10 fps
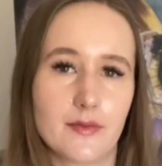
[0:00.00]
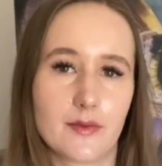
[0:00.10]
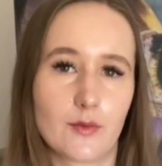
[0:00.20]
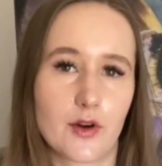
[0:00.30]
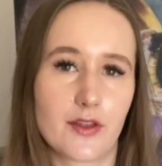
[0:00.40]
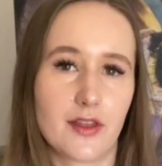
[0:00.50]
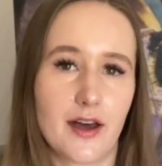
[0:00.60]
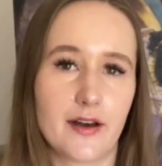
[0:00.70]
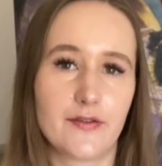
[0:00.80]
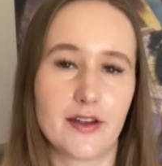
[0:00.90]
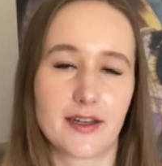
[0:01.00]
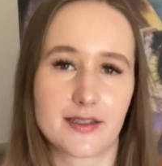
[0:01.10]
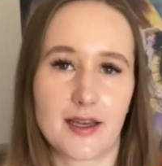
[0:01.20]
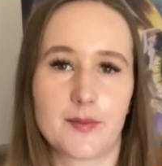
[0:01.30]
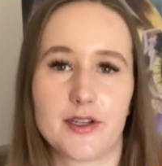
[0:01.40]
worth love and
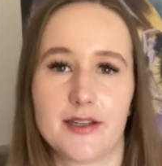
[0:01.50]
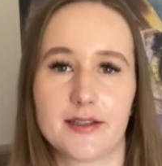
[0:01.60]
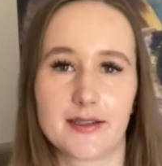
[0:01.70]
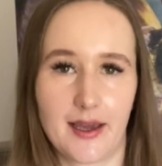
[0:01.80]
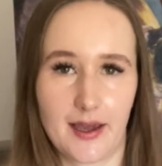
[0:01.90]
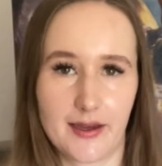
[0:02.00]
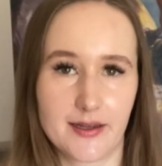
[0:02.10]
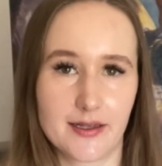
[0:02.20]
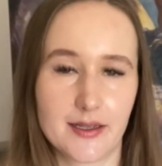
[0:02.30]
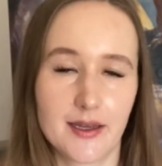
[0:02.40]
acceptance, and